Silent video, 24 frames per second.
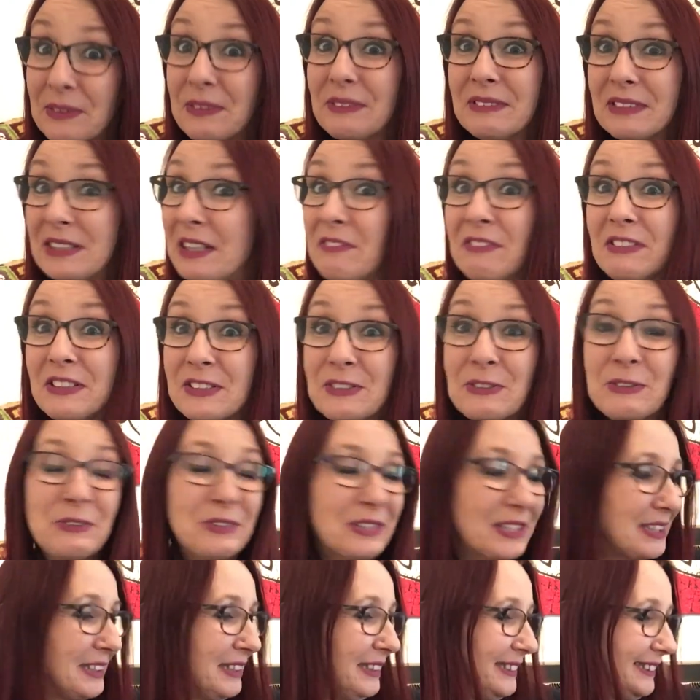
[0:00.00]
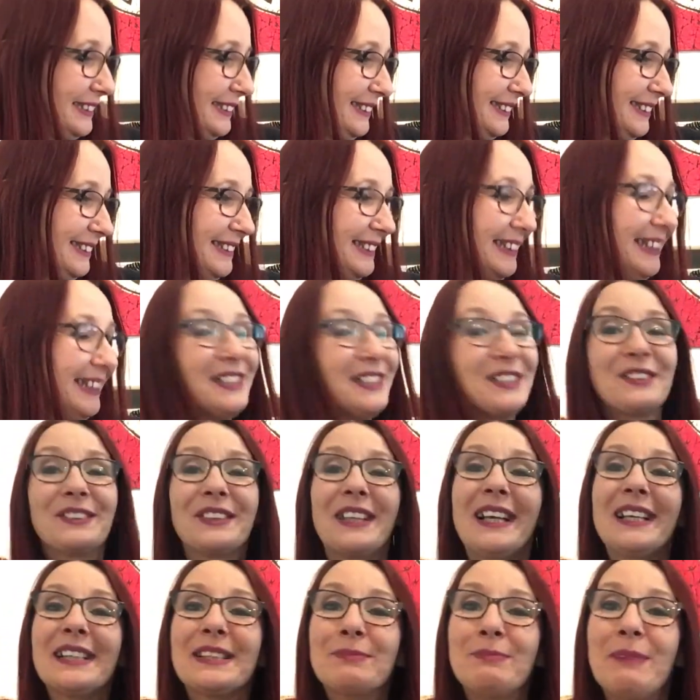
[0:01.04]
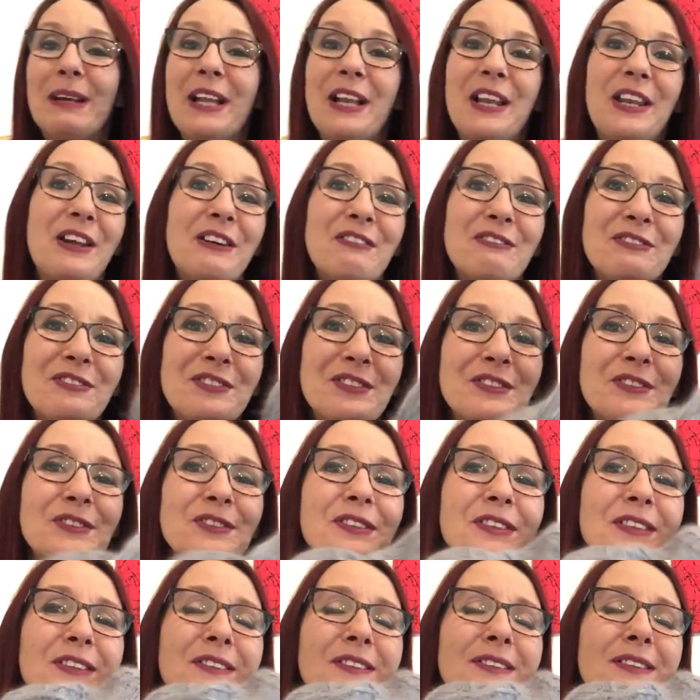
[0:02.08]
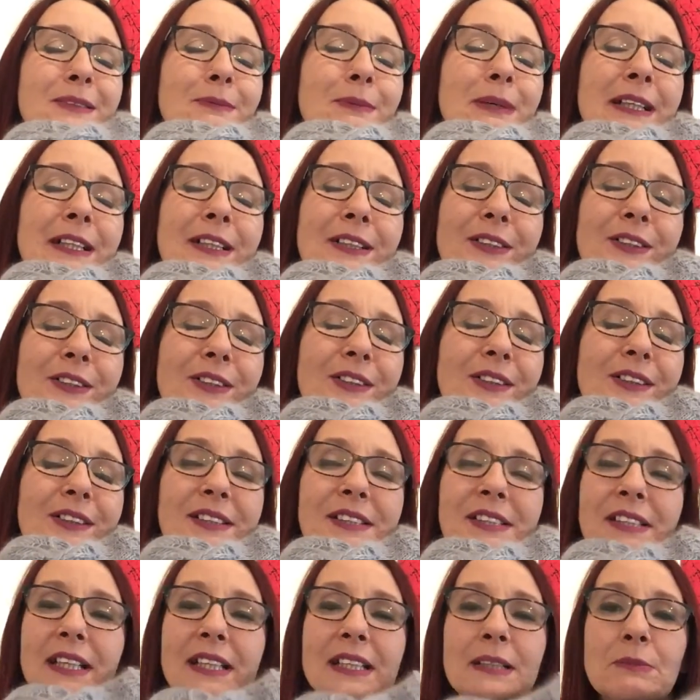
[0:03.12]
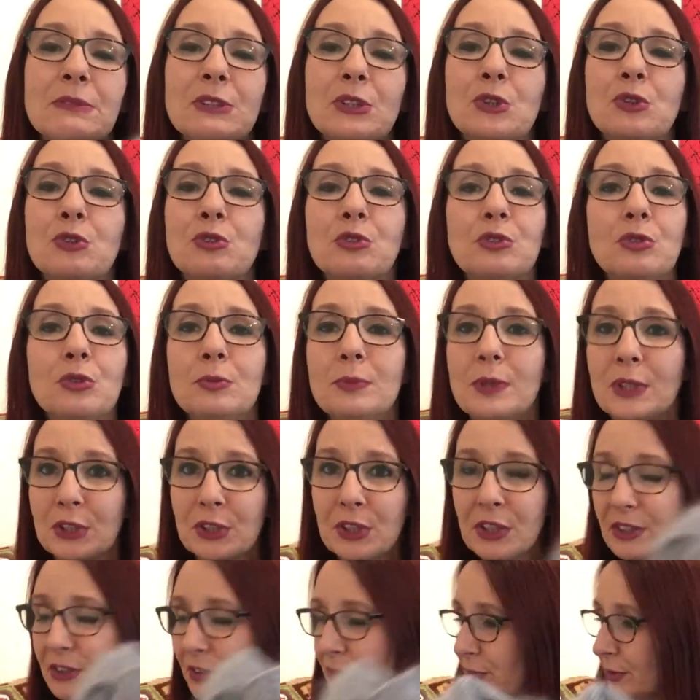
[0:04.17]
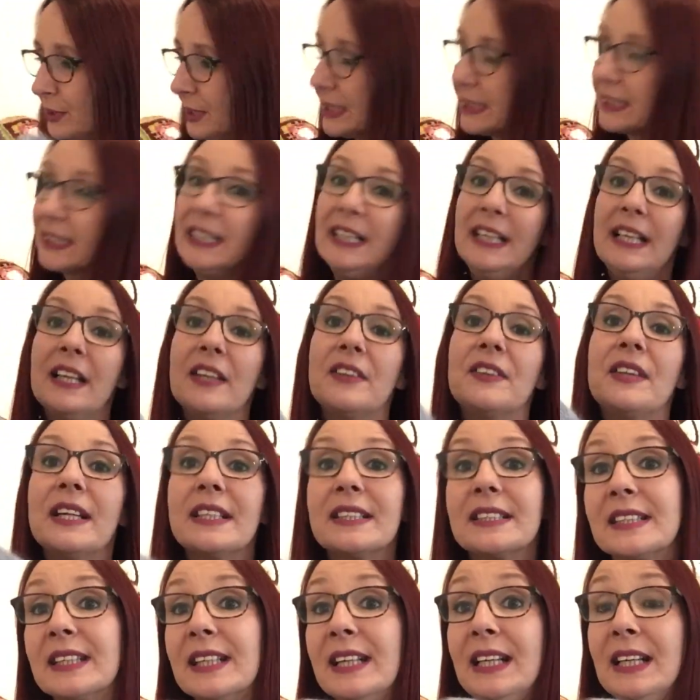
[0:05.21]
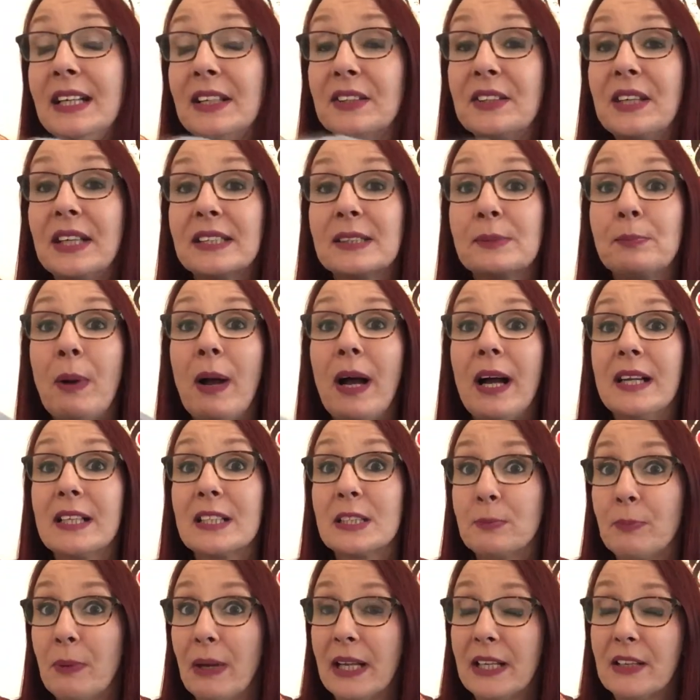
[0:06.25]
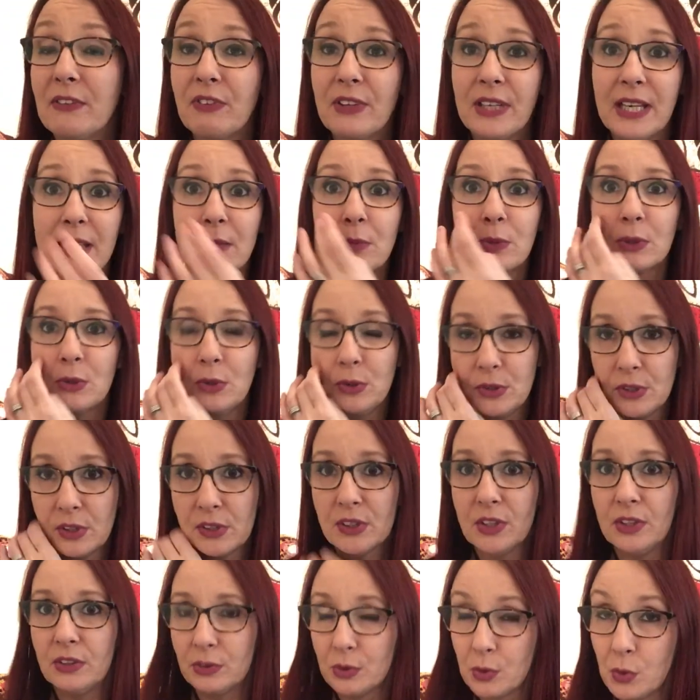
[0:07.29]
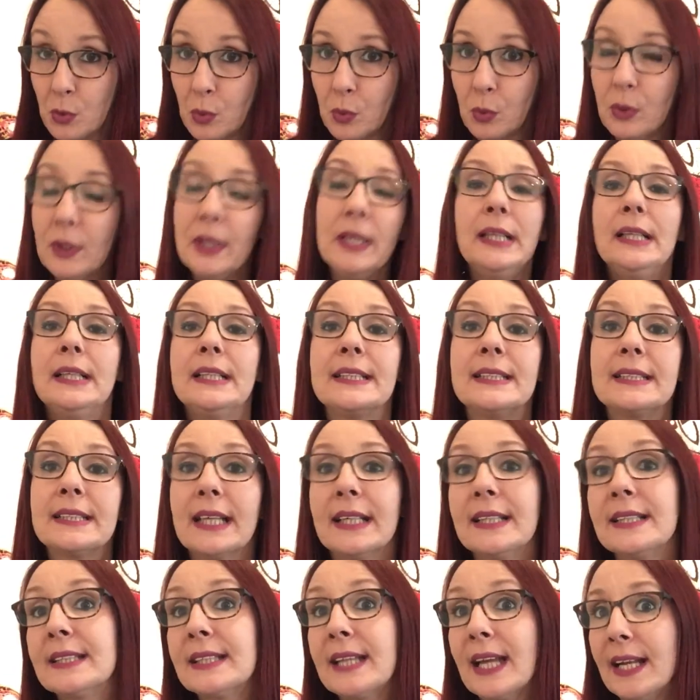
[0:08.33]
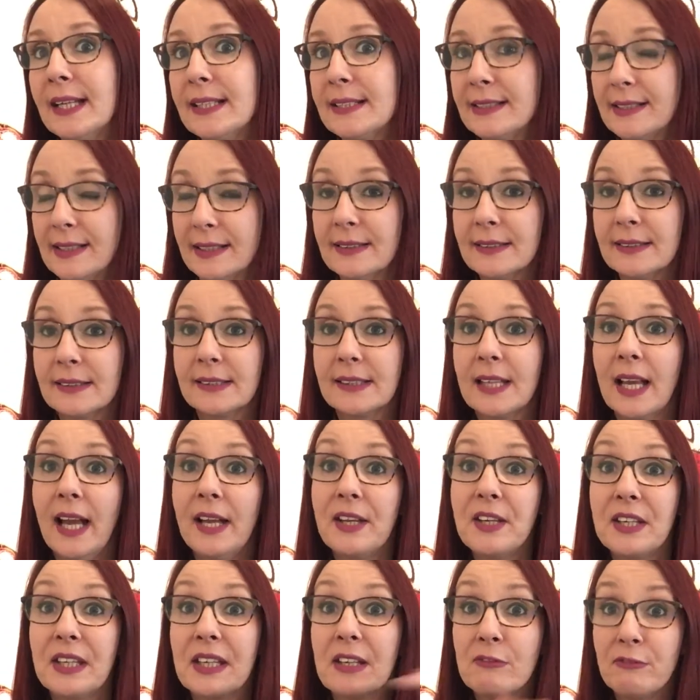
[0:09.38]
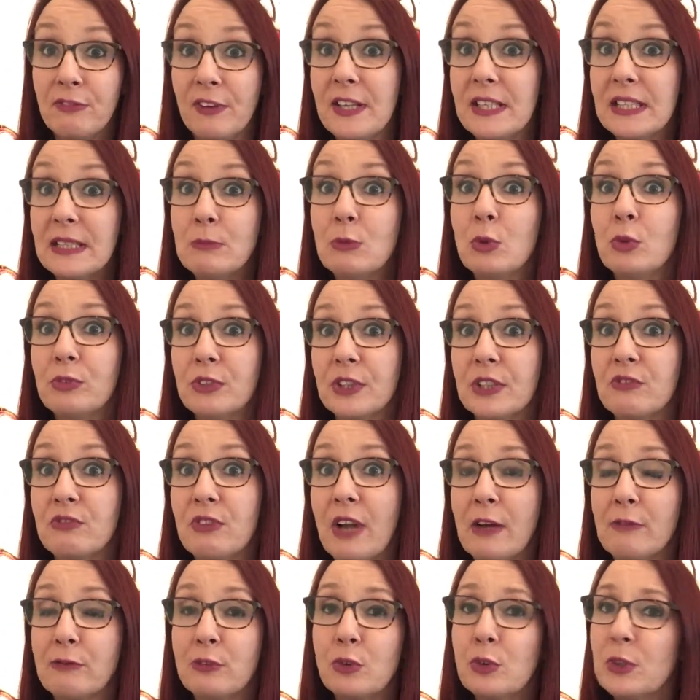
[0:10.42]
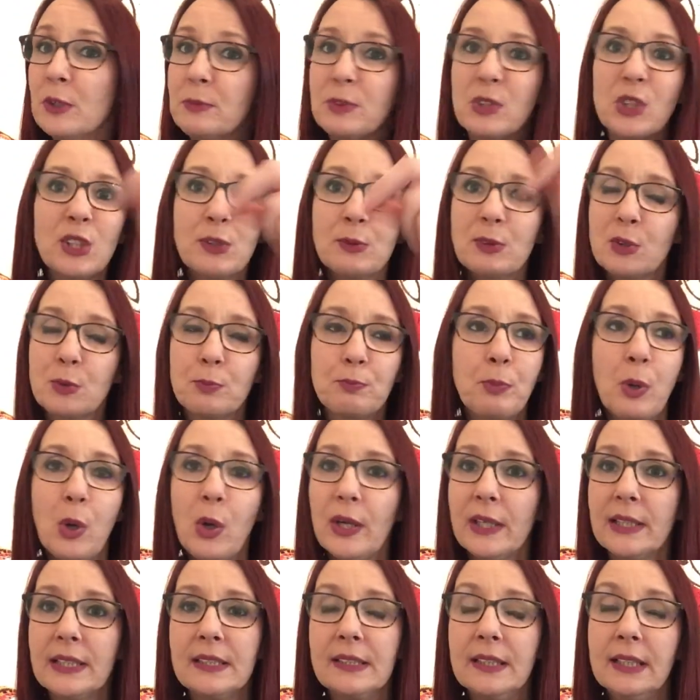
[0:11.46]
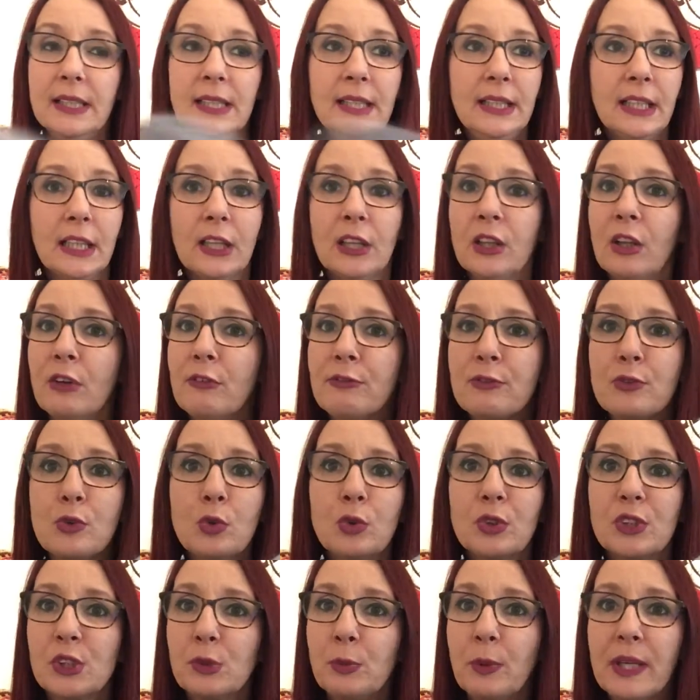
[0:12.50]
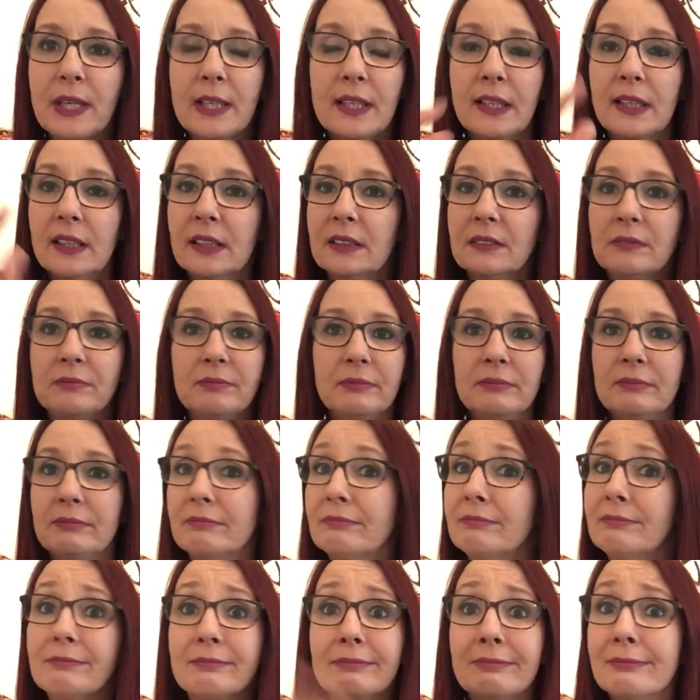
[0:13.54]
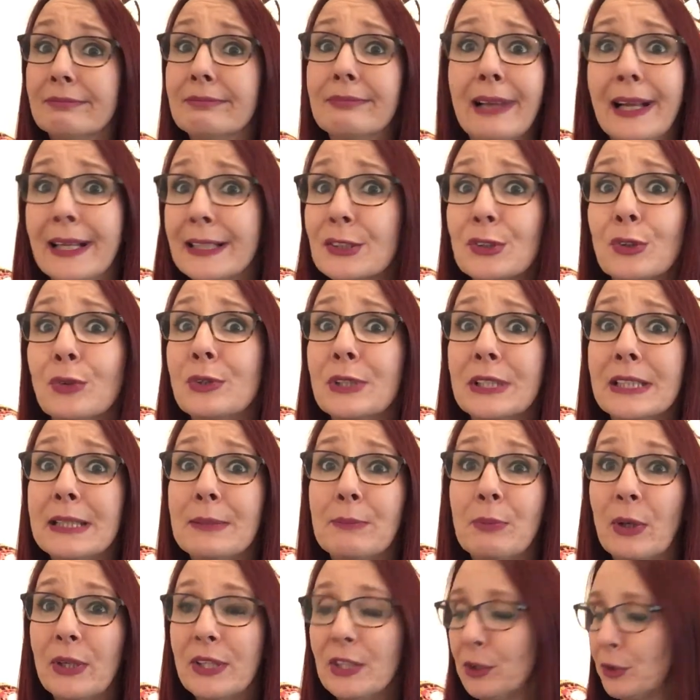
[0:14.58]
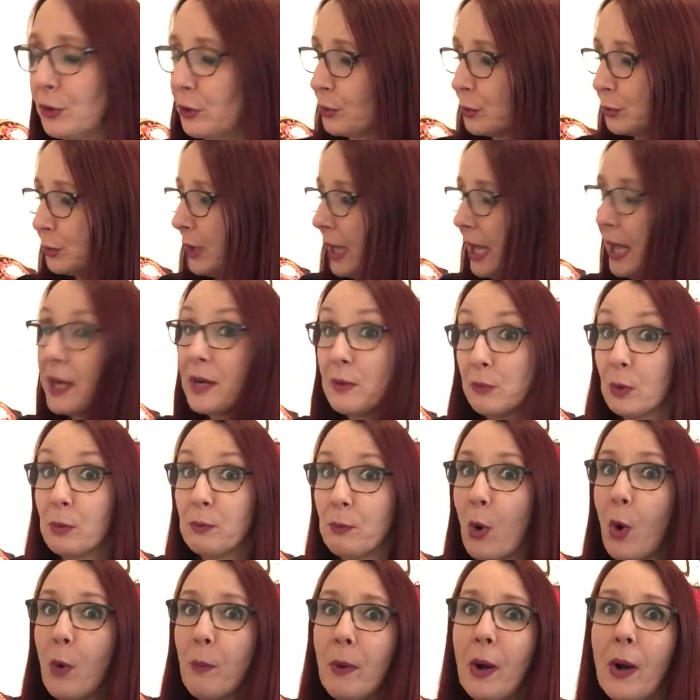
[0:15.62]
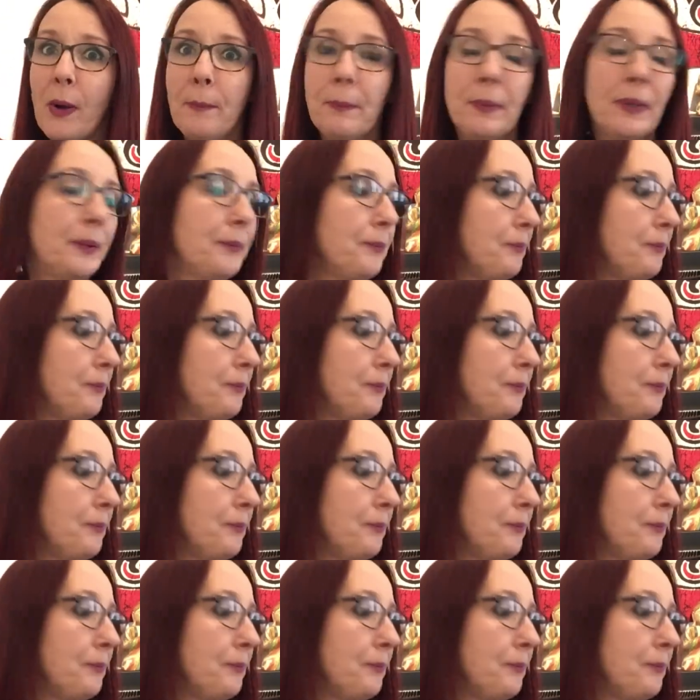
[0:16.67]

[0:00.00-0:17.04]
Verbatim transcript: Never do it. so that's my love note. Oh my gosh, I am so much in love with this. This, this pattern's by, for anyone who doesn't know, Tin Can Knits, and you can find them over in Ravelry. Just put in love note sweater. That's all you need to put in Google, and it will pop up.